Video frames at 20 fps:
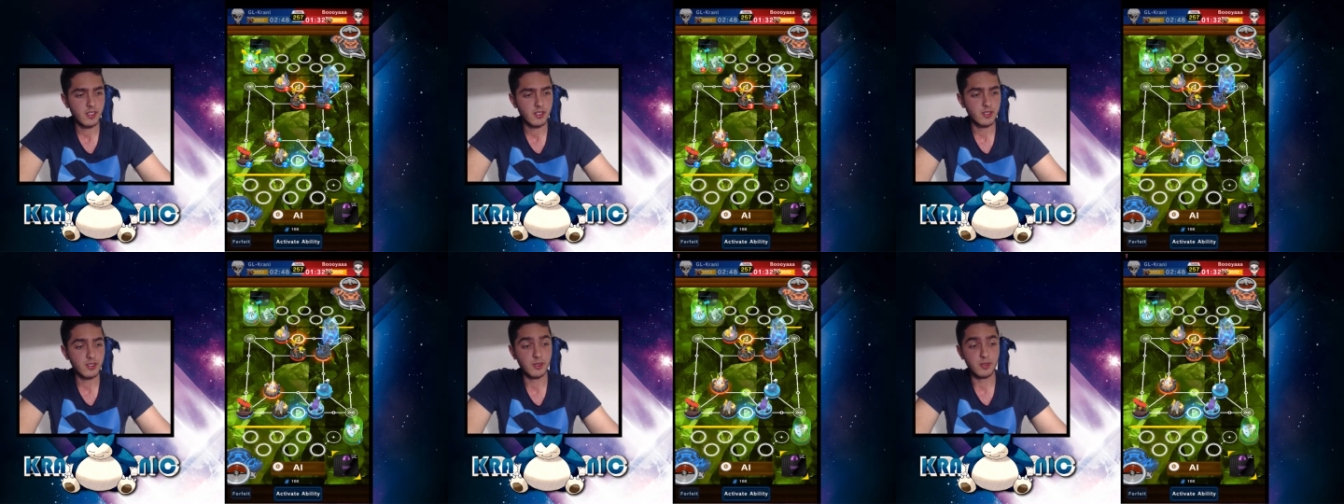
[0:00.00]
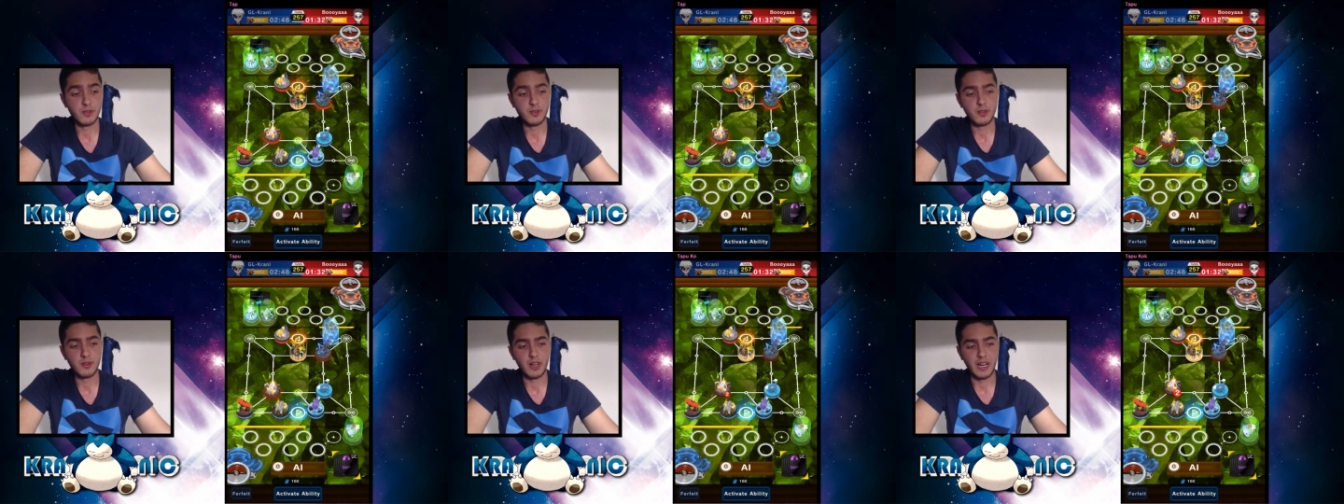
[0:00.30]
so
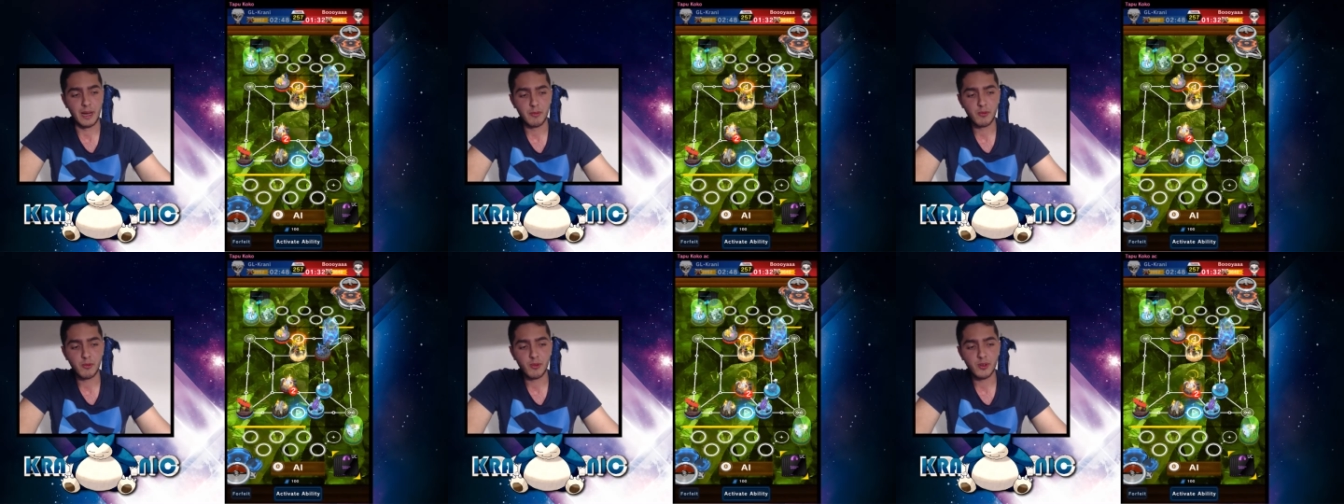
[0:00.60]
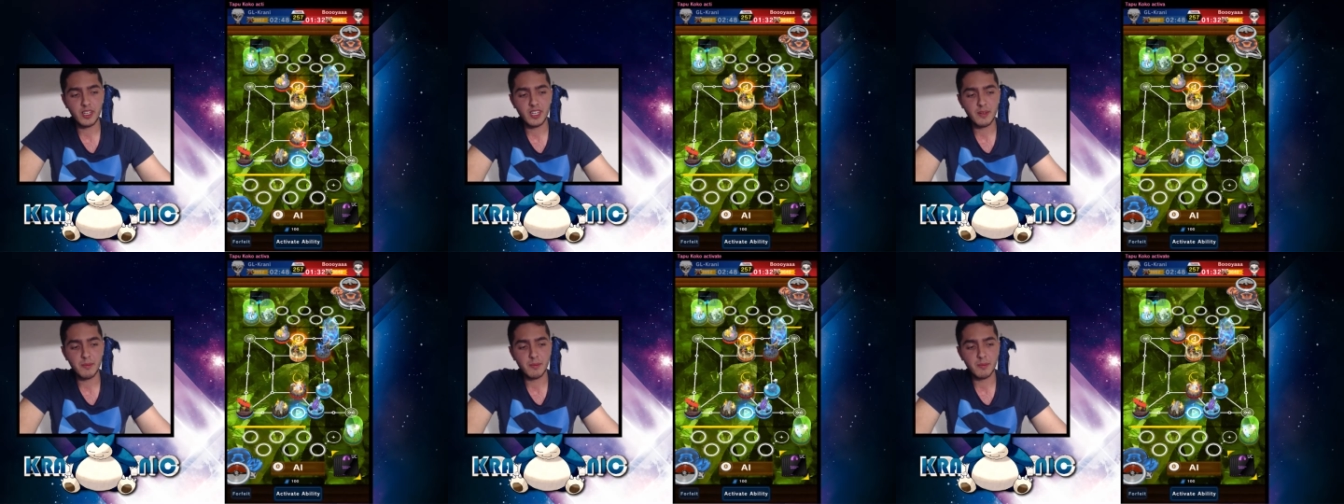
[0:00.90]
I'm
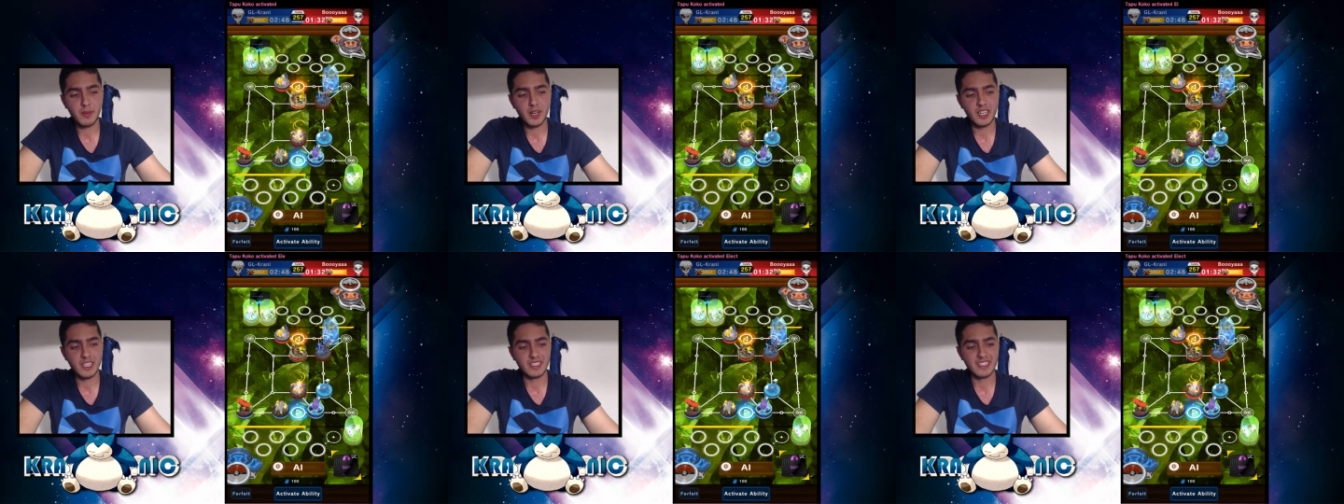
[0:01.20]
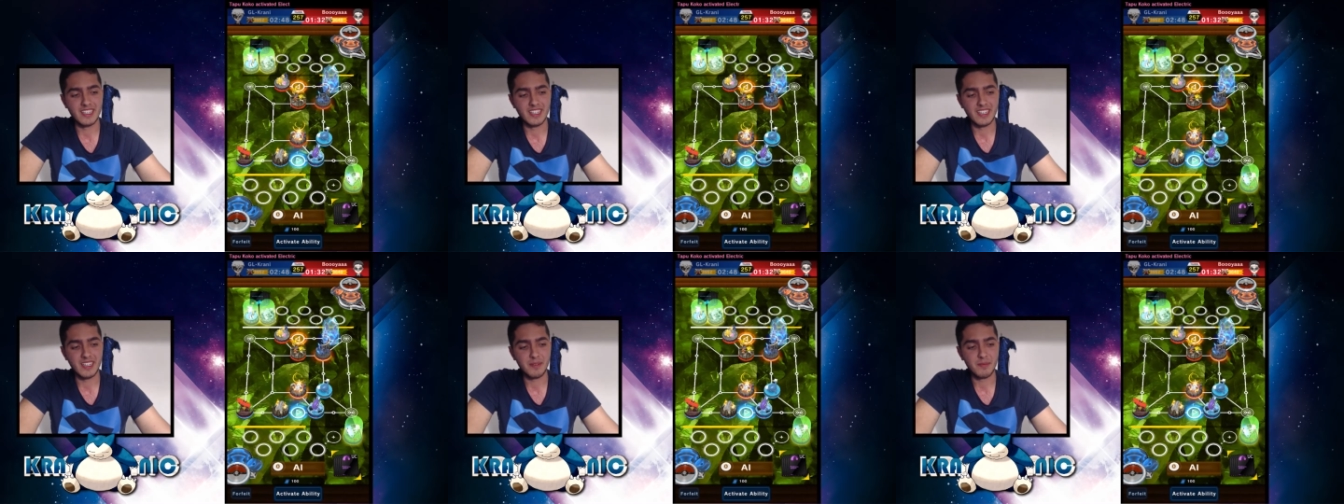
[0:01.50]
winning by
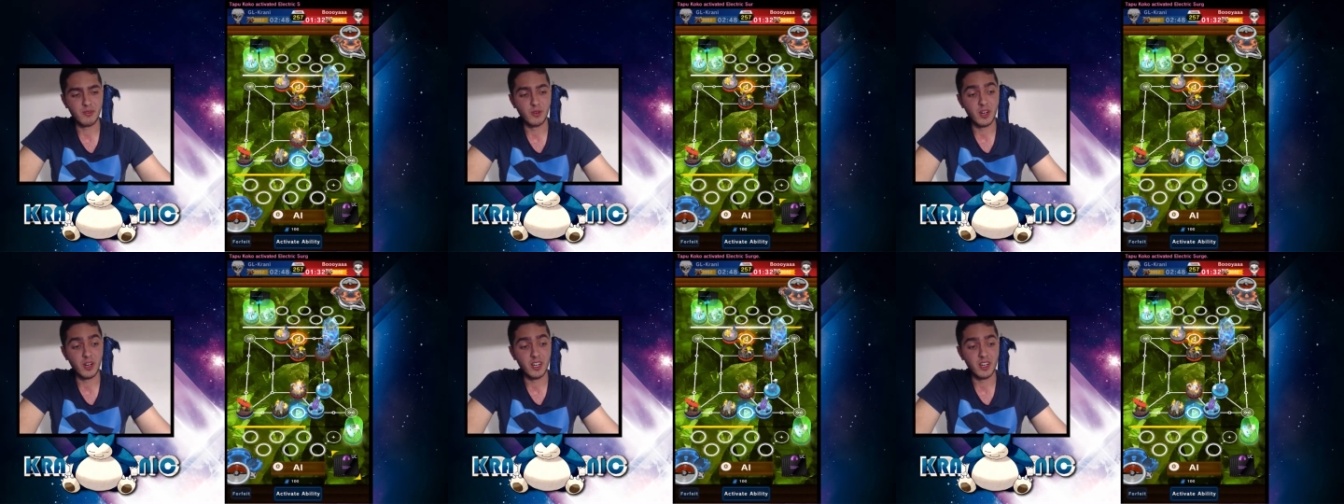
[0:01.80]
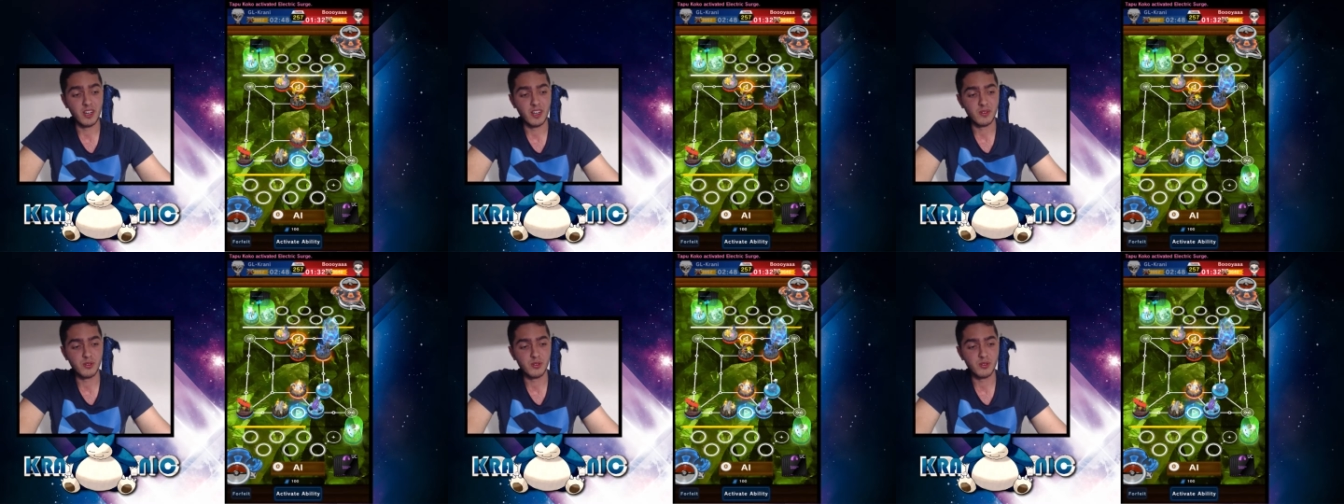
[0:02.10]
time right now,